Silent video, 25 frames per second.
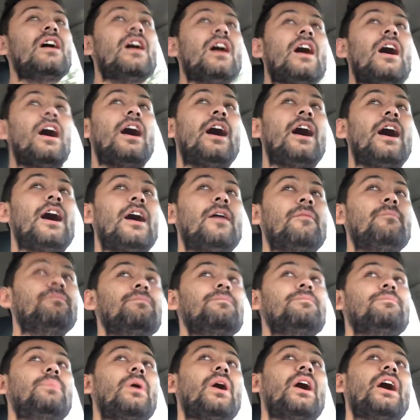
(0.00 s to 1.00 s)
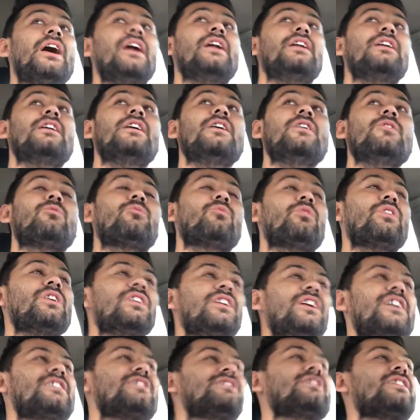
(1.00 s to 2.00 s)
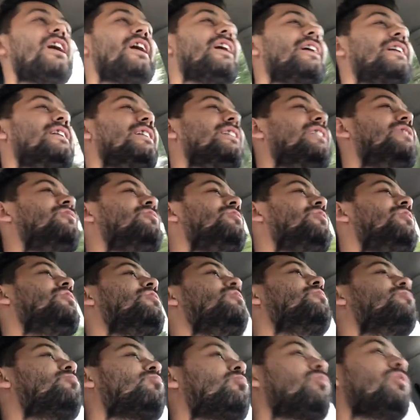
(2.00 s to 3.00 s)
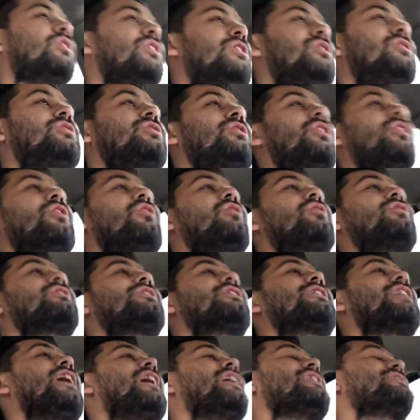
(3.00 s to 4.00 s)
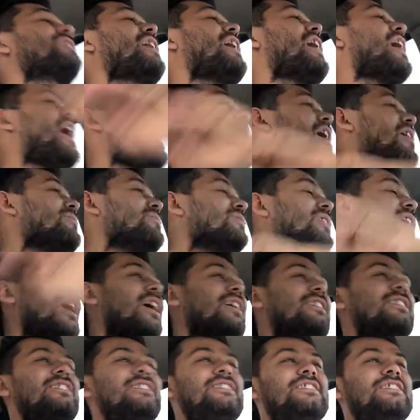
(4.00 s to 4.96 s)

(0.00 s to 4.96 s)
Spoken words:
But really excited, really stoked, guys. I have not,